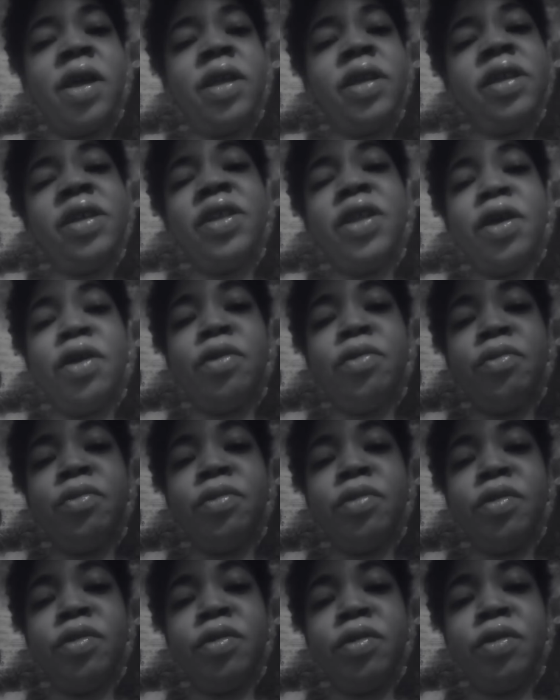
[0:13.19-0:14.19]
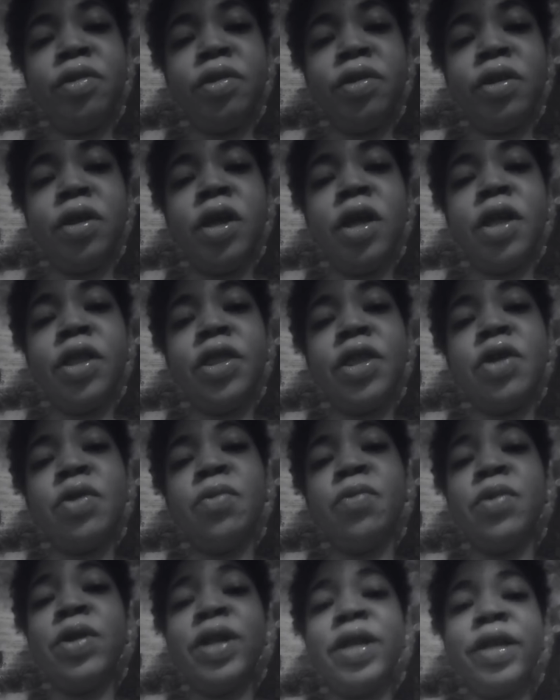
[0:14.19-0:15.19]
you know the
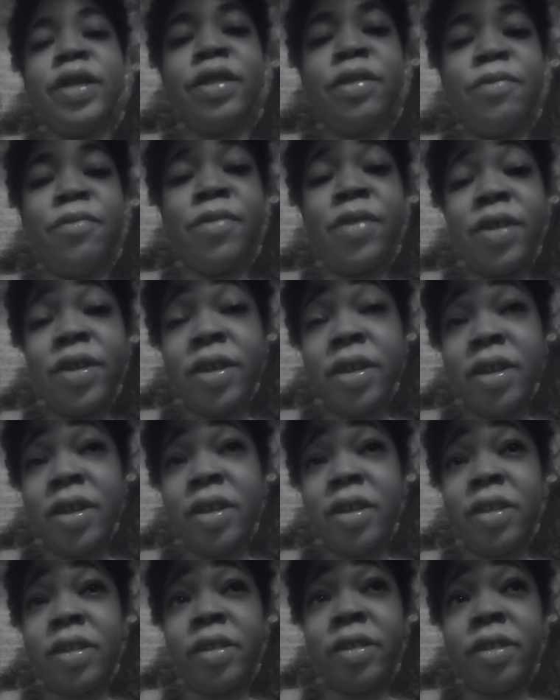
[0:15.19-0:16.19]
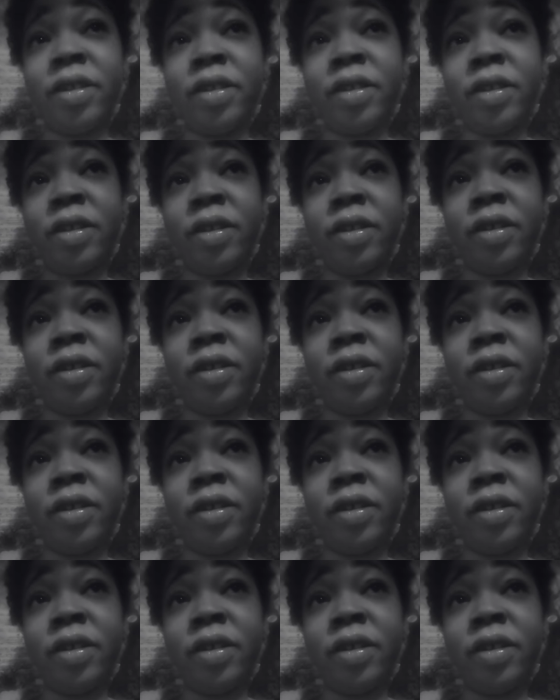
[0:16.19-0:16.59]
really salons